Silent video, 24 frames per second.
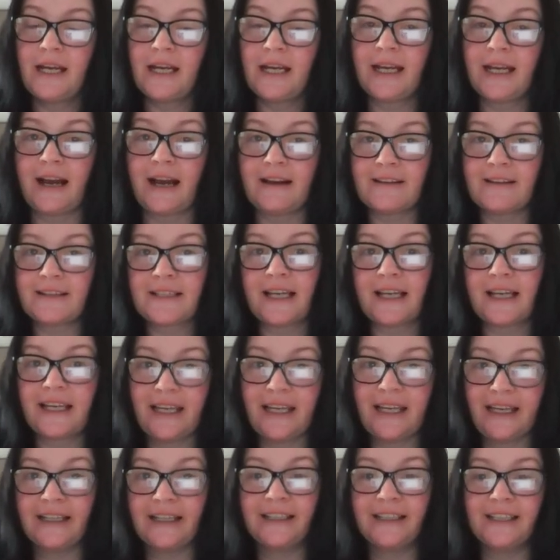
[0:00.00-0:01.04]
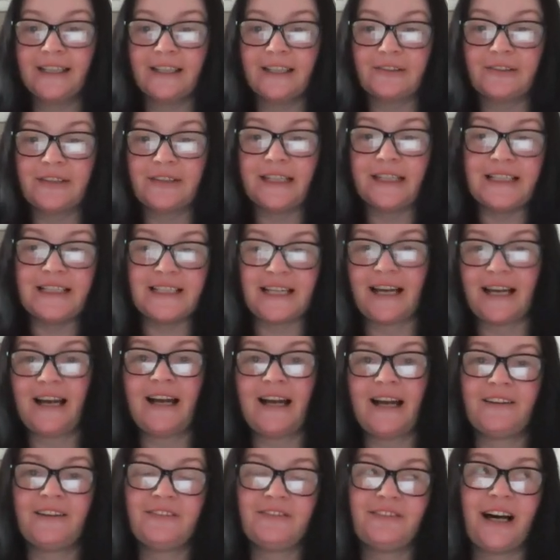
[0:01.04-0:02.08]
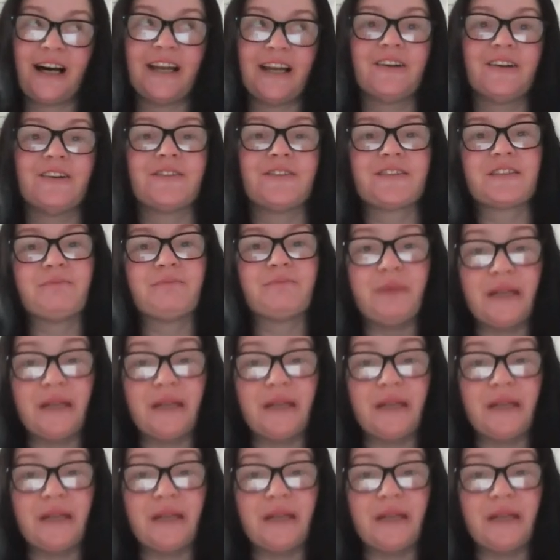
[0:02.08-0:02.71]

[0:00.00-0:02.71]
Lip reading: Guys, again, these are files,